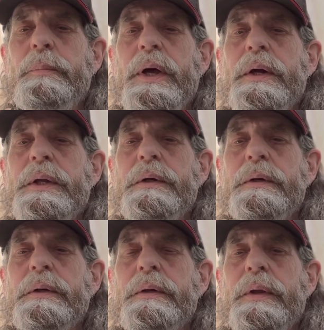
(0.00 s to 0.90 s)
bounty
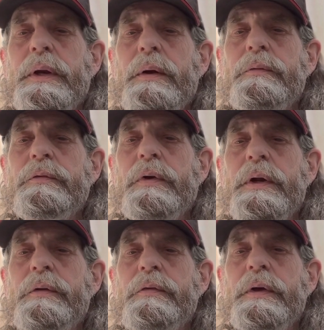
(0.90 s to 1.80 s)
hunter that I was
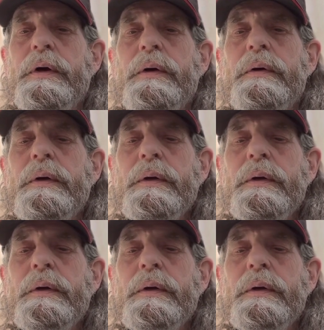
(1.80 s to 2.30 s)
trying to sell.